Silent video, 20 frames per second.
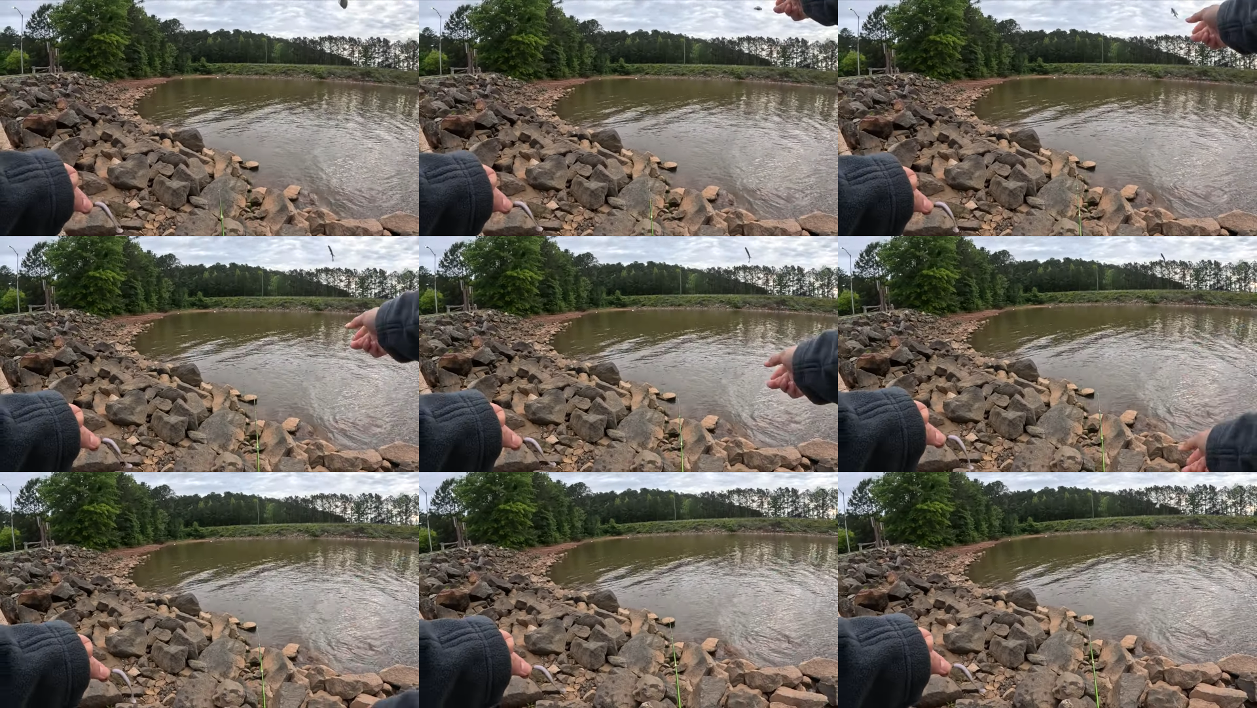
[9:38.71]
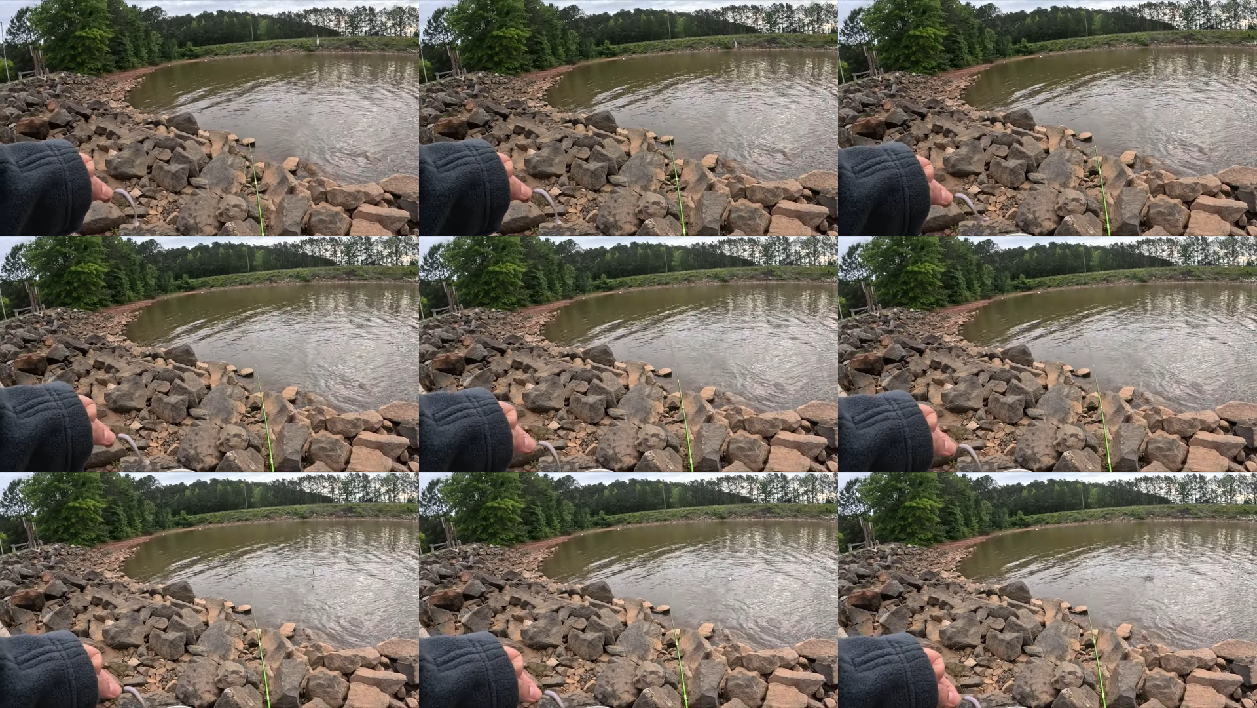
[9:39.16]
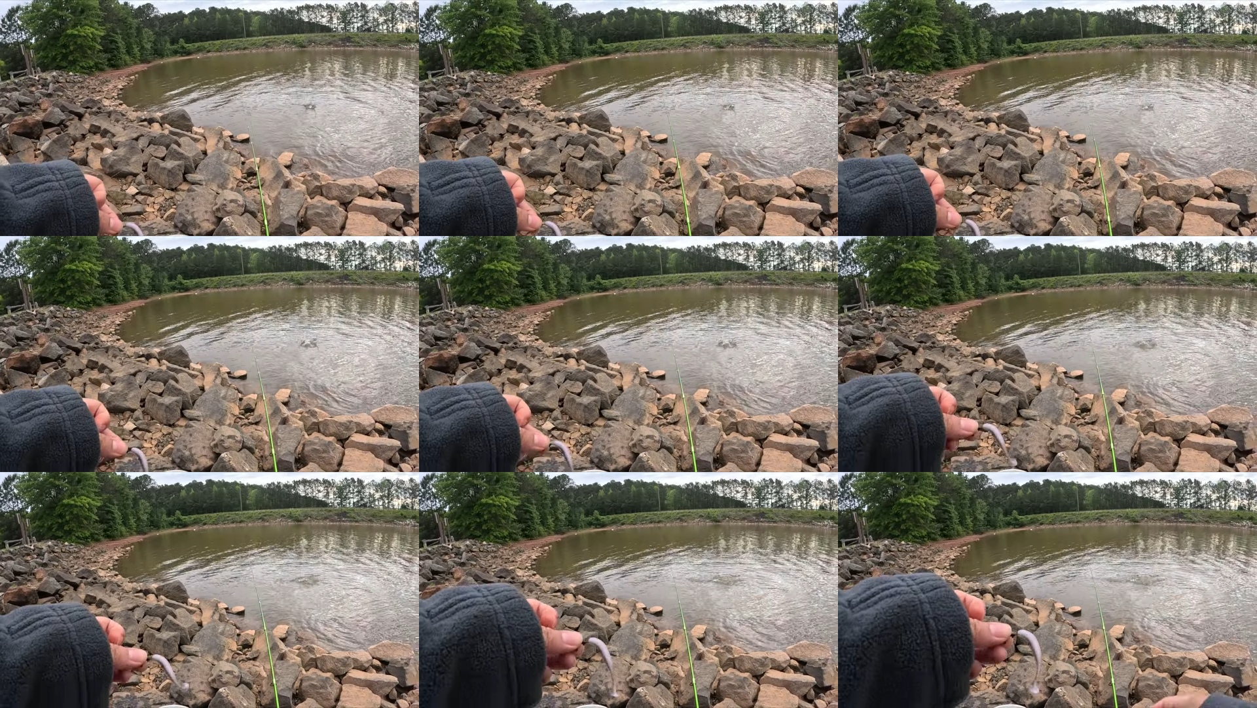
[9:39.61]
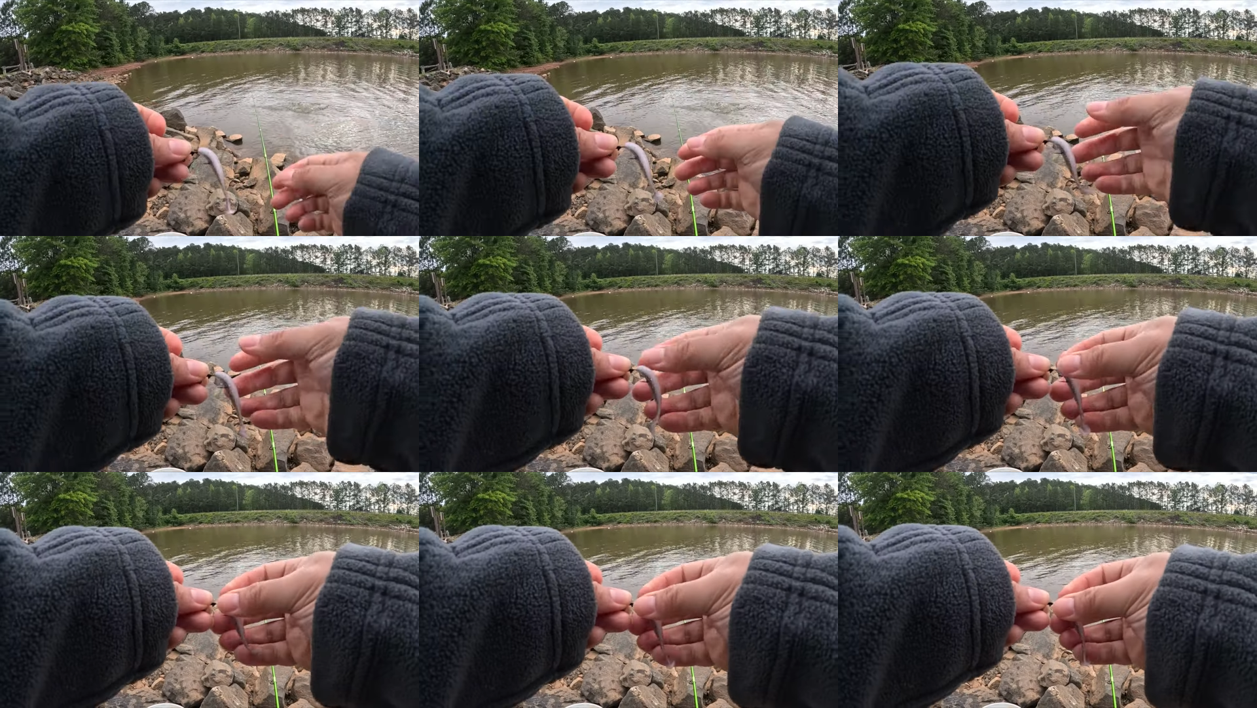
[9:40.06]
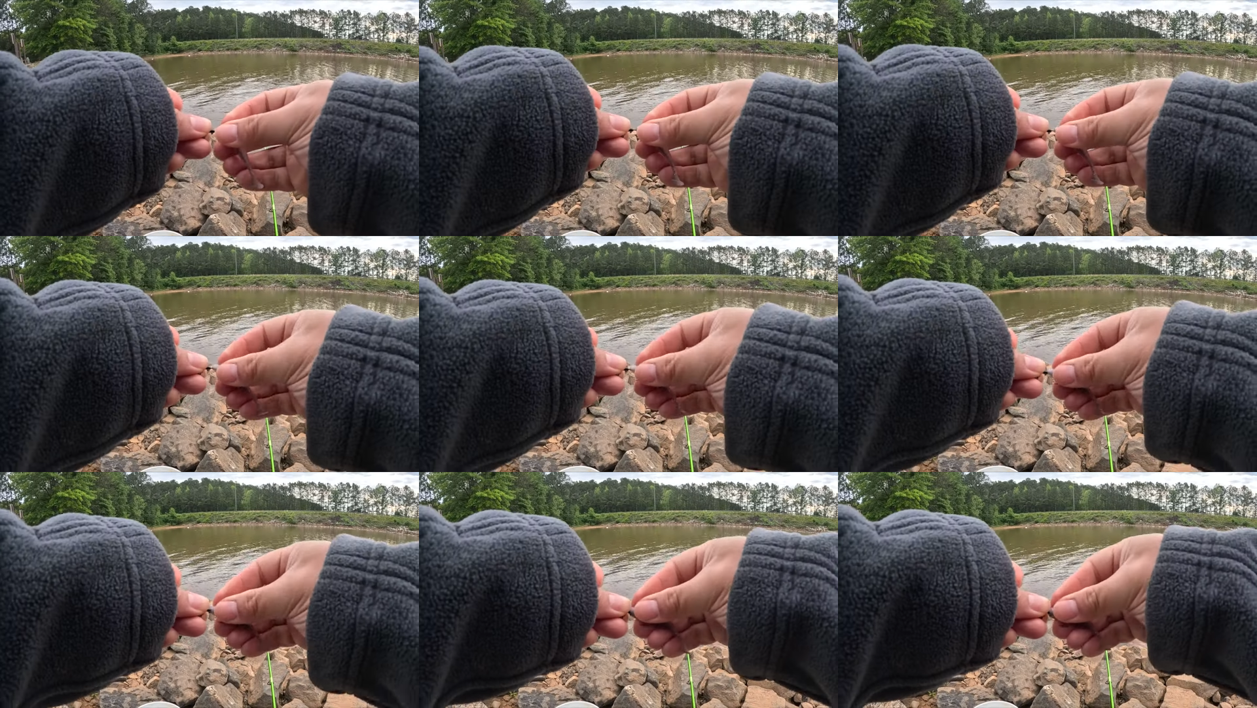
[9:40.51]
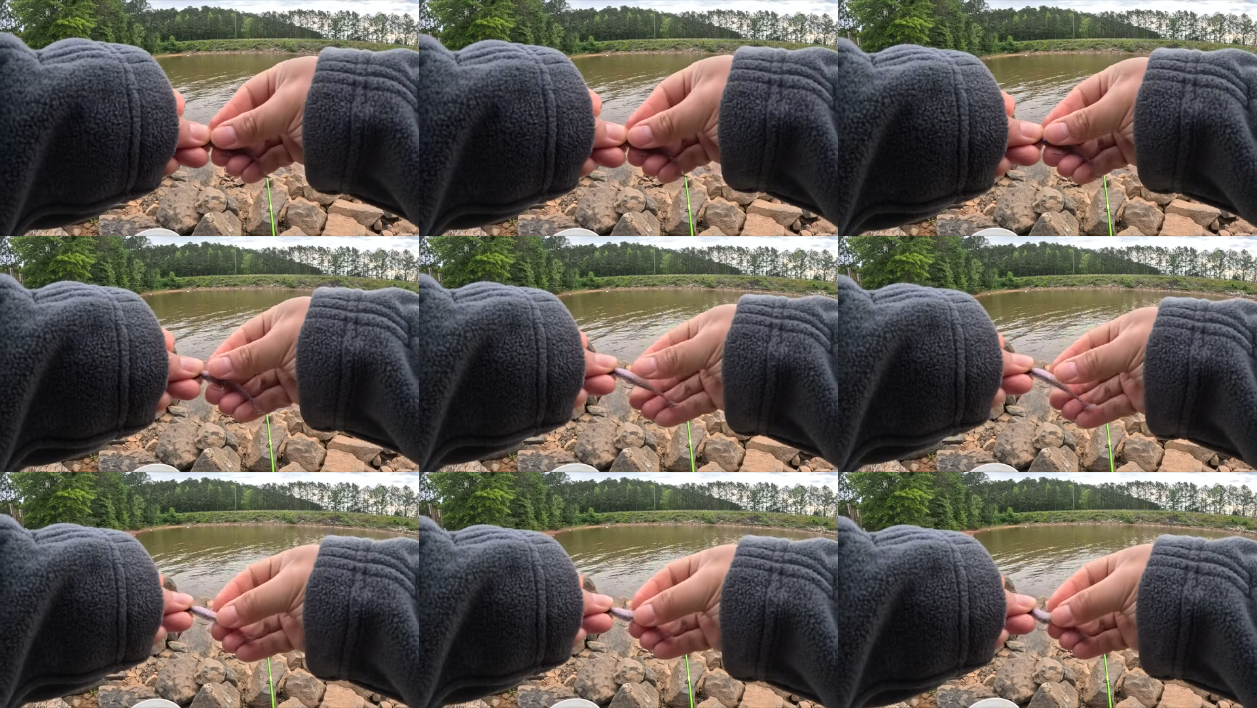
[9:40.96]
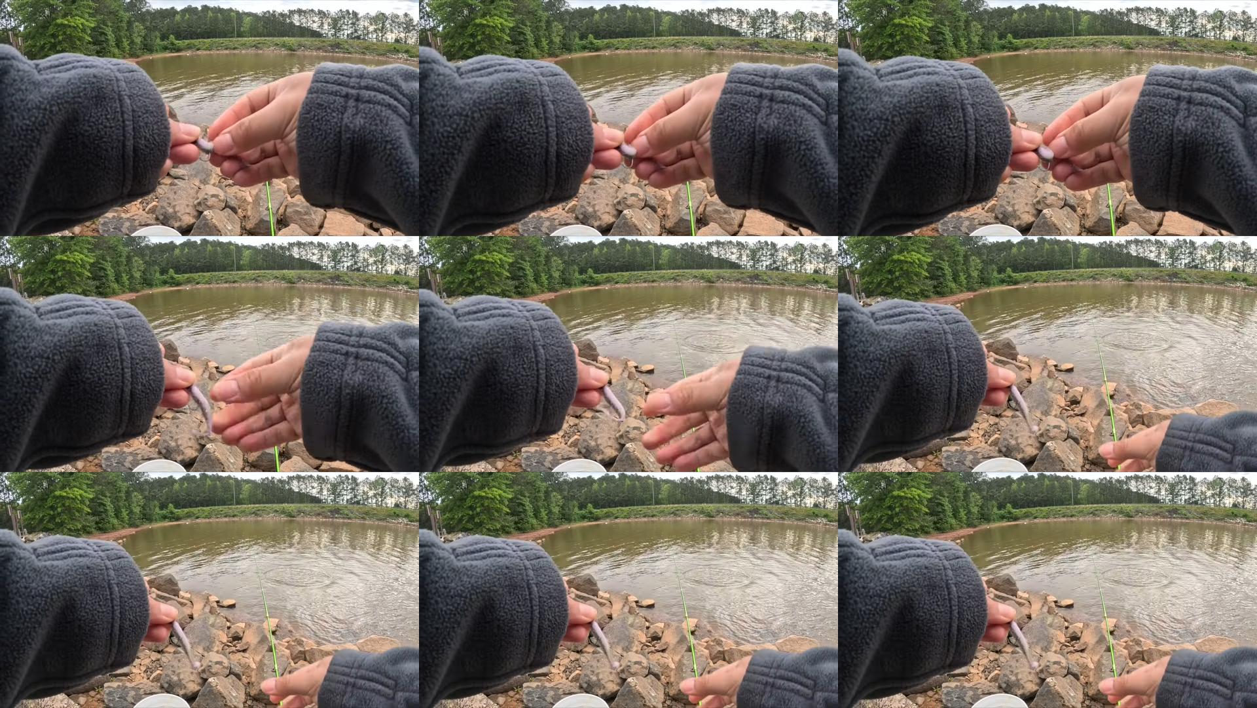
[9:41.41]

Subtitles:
[unreadable: no face in view]